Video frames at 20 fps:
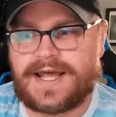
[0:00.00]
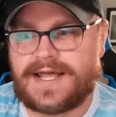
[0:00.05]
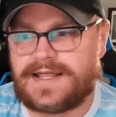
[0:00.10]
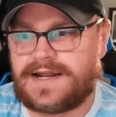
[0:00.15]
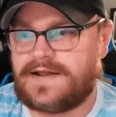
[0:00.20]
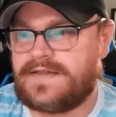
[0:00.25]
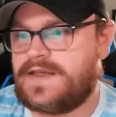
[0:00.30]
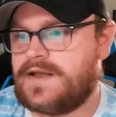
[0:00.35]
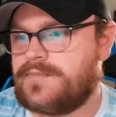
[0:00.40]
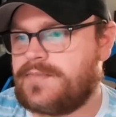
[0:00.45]

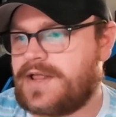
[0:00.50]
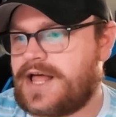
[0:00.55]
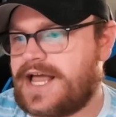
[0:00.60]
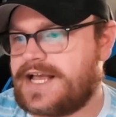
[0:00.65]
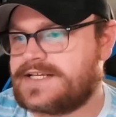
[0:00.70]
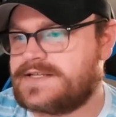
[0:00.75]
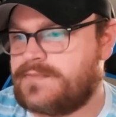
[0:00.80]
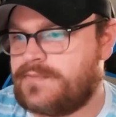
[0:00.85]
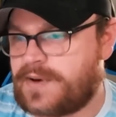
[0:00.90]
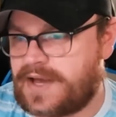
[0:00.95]
And then I think
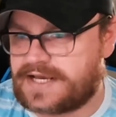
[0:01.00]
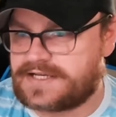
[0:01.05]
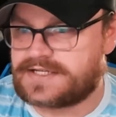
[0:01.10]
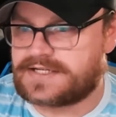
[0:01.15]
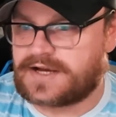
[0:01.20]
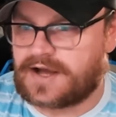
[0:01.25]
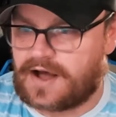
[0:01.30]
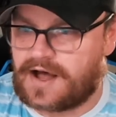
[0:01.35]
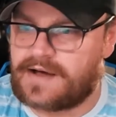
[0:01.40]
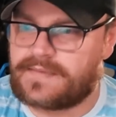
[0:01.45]
Black's
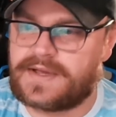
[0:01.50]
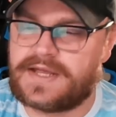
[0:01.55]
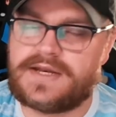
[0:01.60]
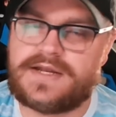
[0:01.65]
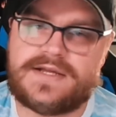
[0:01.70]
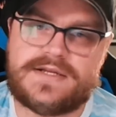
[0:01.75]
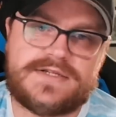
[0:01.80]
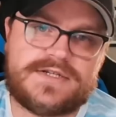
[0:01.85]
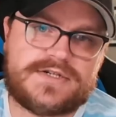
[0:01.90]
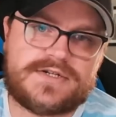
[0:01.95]
best
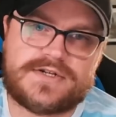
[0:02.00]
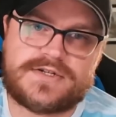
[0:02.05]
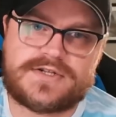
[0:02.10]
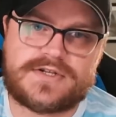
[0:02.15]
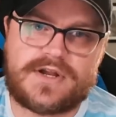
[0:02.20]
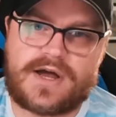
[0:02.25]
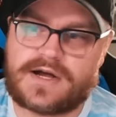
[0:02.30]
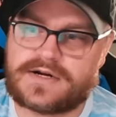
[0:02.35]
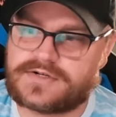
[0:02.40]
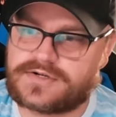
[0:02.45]
common is
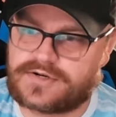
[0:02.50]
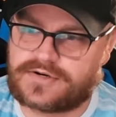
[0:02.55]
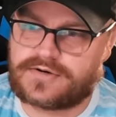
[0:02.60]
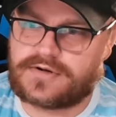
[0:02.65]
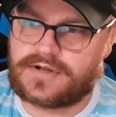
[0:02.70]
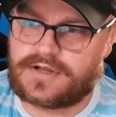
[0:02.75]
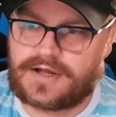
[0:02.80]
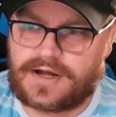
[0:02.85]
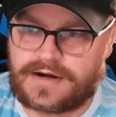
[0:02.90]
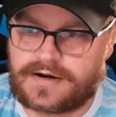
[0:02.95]
just
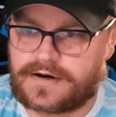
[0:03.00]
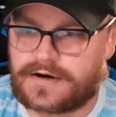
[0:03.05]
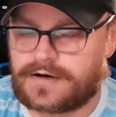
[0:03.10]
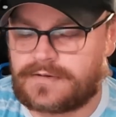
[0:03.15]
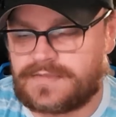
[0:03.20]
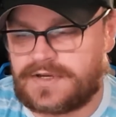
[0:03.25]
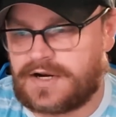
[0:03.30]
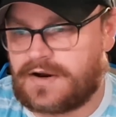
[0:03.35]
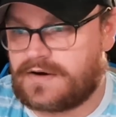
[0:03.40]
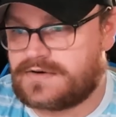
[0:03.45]
Nocturnal
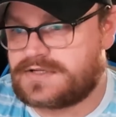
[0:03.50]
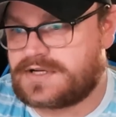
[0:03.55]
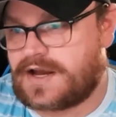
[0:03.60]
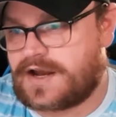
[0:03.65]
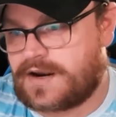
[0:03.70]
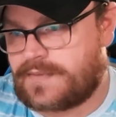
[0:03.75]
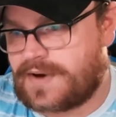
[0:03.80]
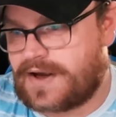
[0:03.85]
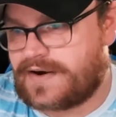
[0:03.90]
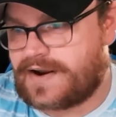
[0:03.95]
Hunger. You know, I was
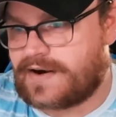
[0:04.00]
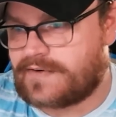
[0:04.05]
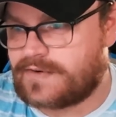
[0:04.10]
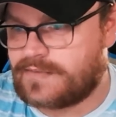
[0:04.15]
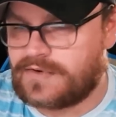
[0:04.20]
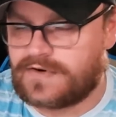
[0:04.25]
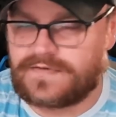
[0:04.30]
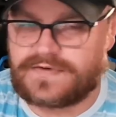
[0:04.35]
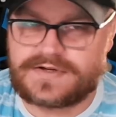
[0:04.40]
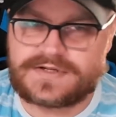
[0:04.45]
talking about how
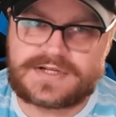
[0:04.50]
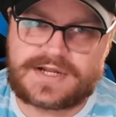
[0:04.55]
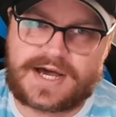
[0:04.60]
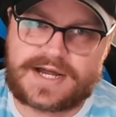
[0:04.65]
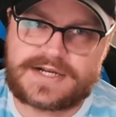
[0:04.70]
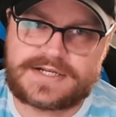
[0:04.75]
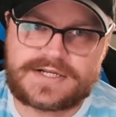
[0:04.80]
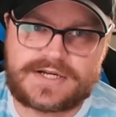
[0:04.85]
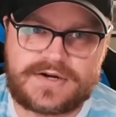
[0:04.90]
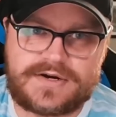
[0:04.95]
removal is
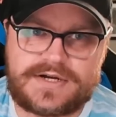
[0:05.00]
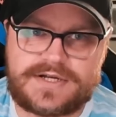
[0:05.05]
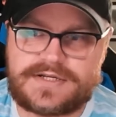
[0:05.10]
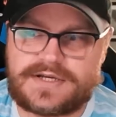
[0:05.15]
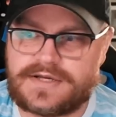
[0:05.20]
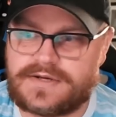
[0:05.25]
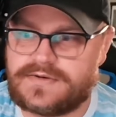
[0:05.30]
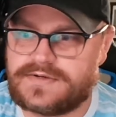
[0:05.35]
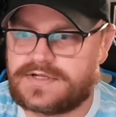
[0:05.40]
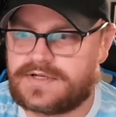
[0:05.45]
not as good as
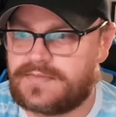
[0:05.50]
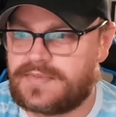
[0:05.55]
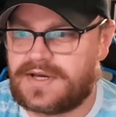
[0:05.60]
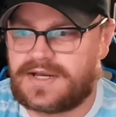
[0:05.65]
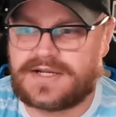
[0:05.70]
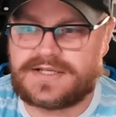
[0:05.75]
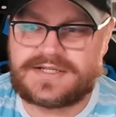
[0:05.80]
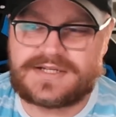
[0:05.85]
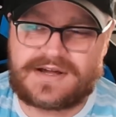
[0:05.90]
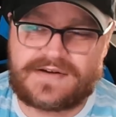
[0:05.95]
it used to
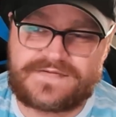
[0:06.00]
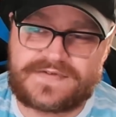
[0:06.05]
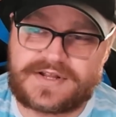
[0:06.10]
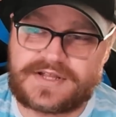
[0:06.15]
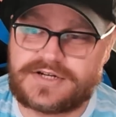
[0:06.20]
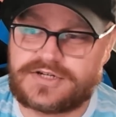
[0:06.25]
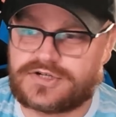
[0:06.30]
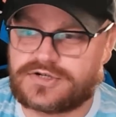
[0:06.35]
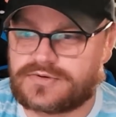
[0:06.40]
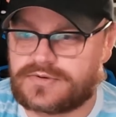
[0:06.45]
be, and it's
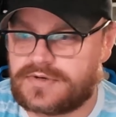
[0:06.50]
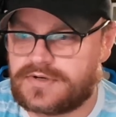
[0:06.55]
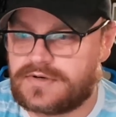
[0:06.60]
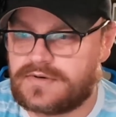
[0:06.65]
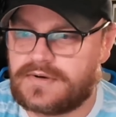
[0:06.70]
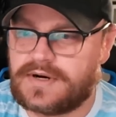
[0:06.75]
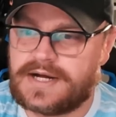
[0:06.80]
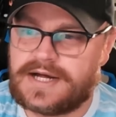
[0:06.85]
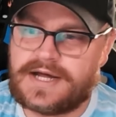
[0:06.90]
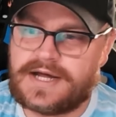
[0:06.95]
definitely true.